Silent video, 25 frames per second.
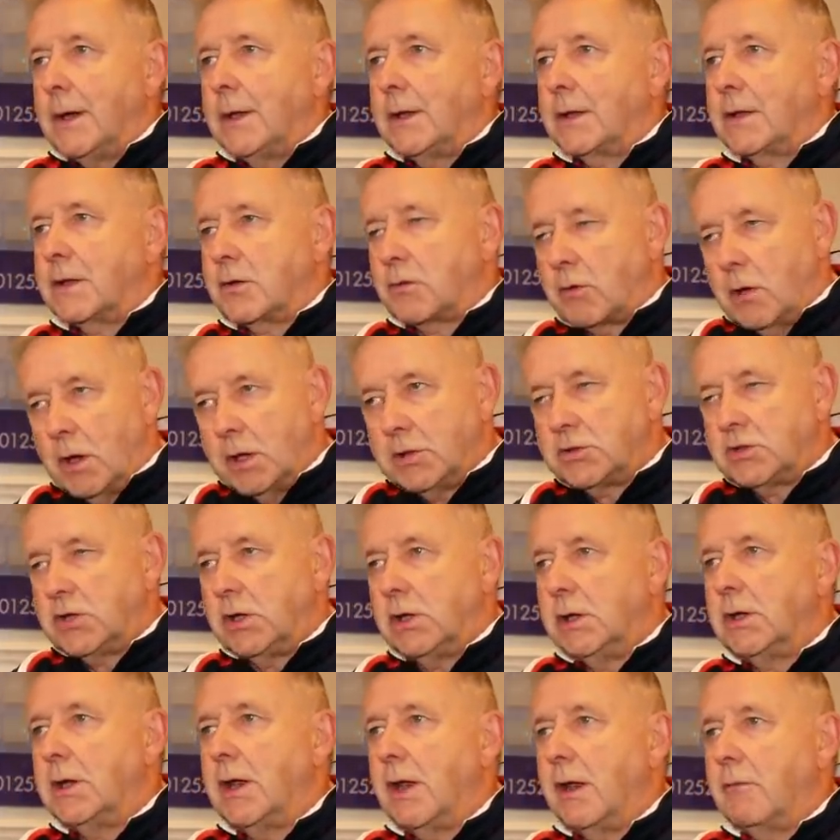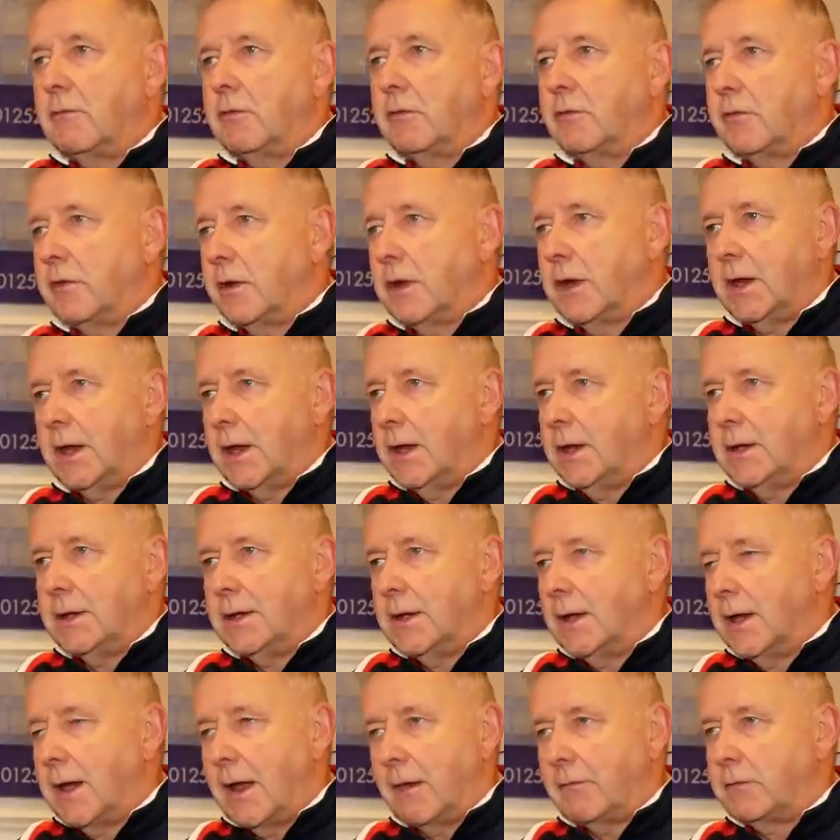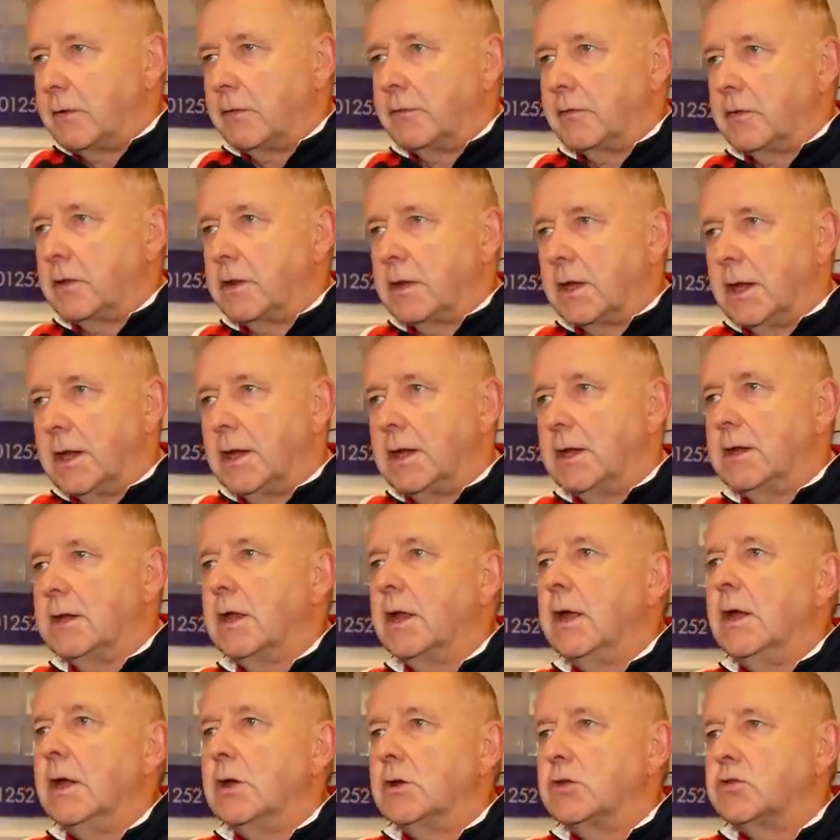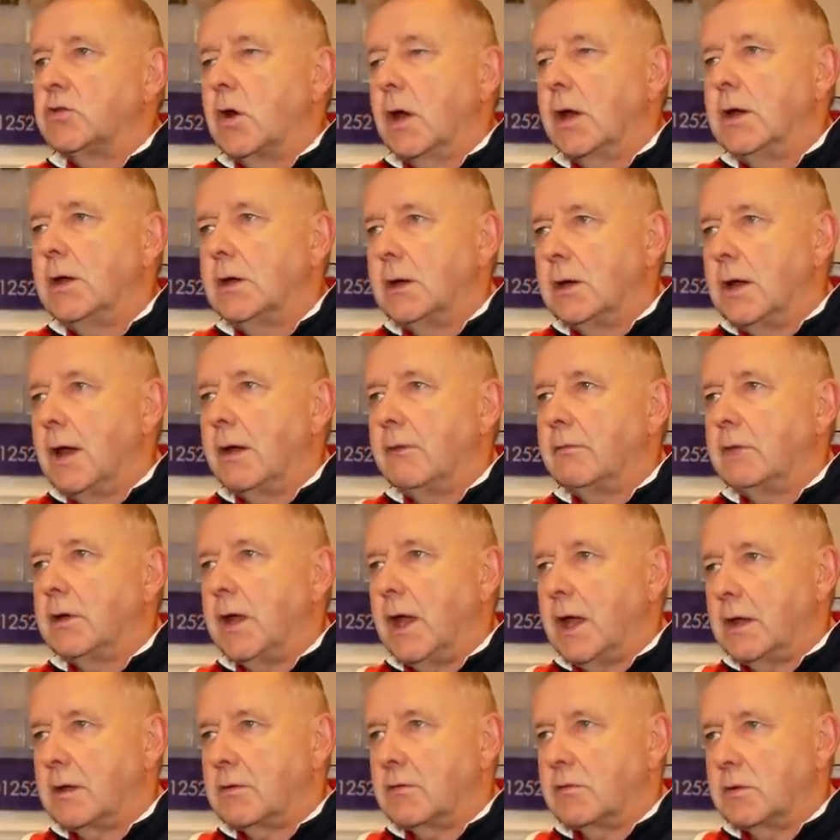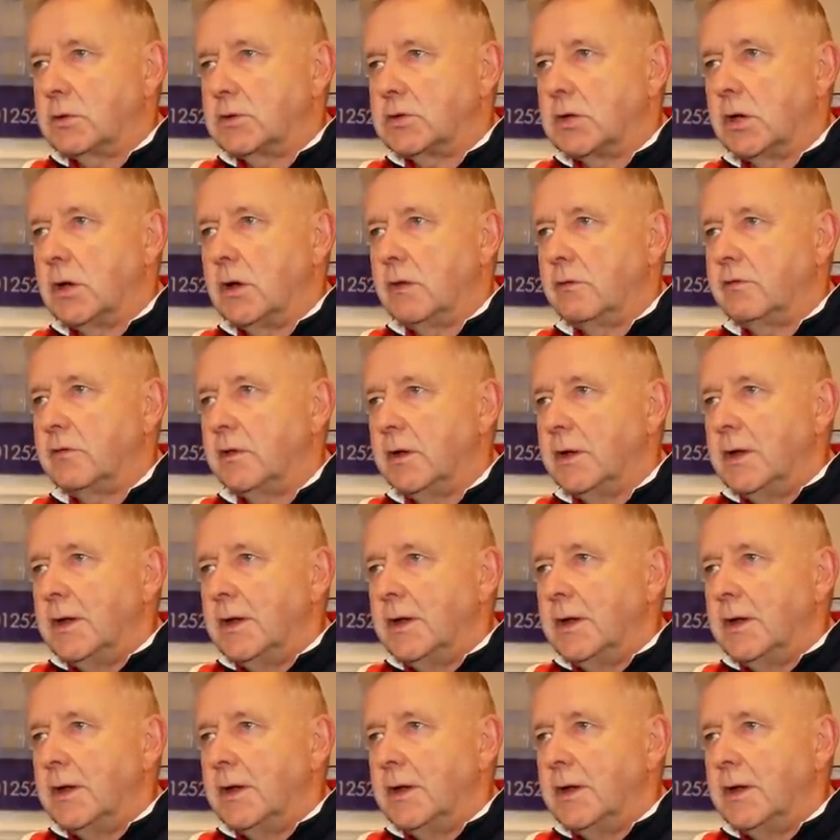stretching, everything in lovely facilities, train on lovely AstroTurf,